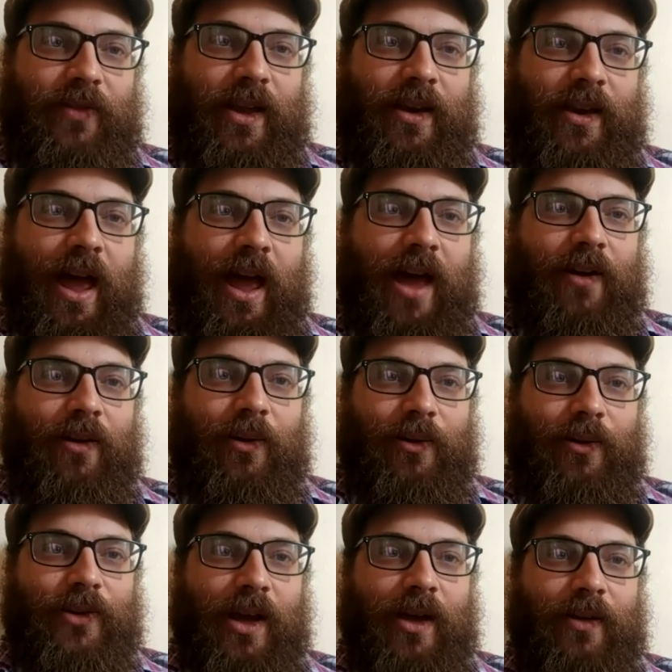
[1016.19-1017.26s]
they'd had a
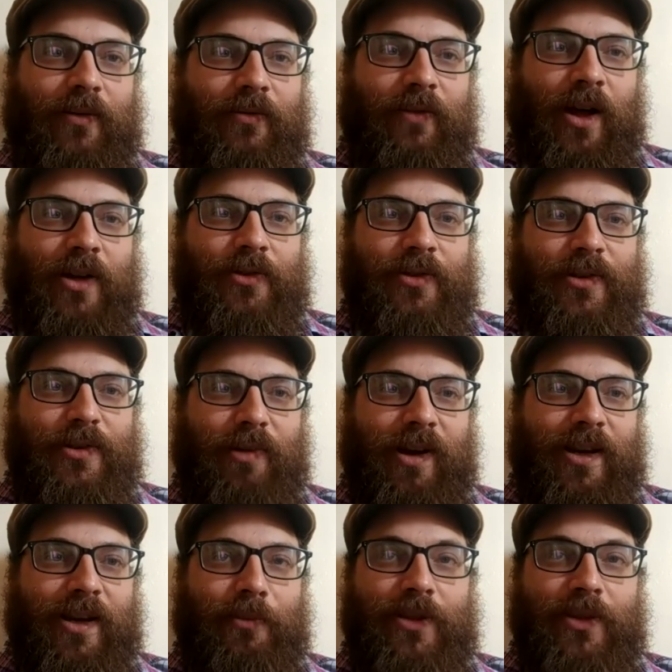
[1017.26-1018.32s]
whole time
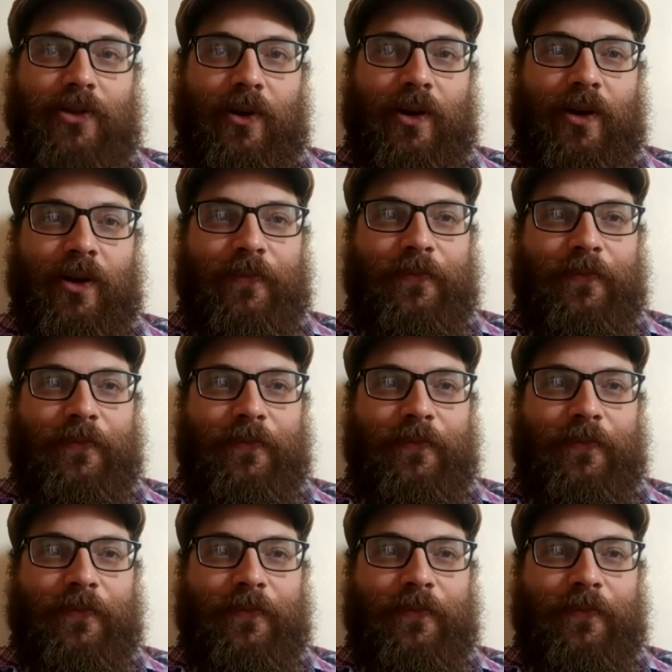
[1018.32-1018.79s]
120 to mature.